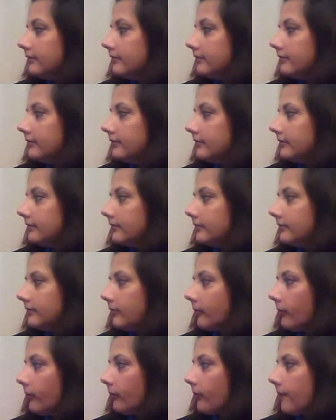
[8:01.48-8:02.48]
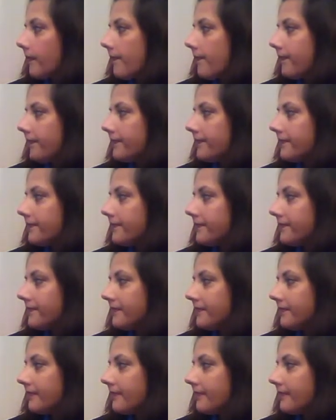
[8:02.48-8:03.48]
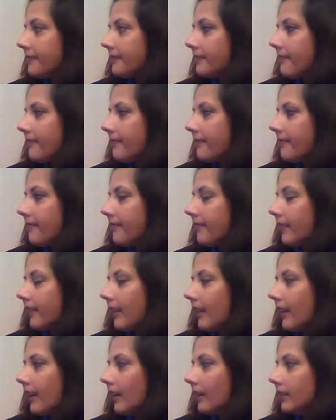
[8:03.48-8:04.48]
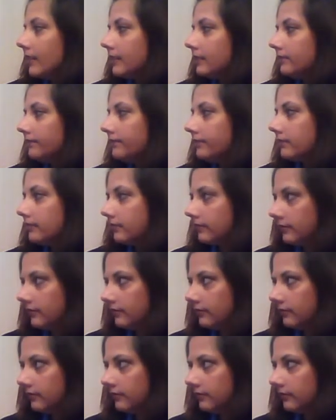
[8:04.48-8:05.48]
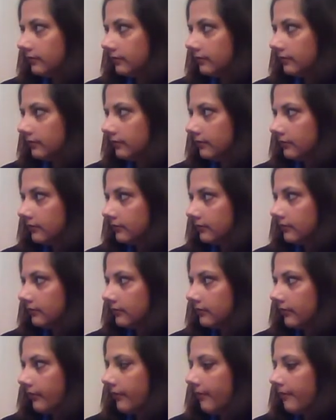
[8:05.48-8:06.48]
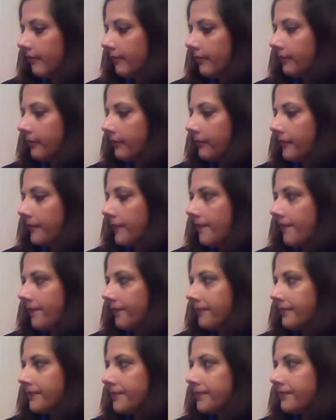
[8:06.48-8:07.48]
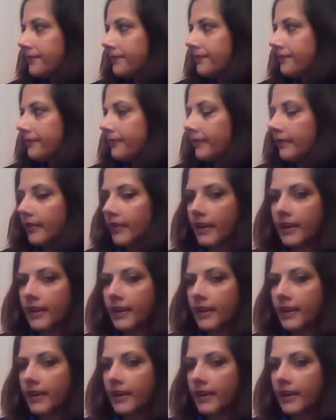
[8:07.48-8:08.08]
No words are spoken by the person on screen.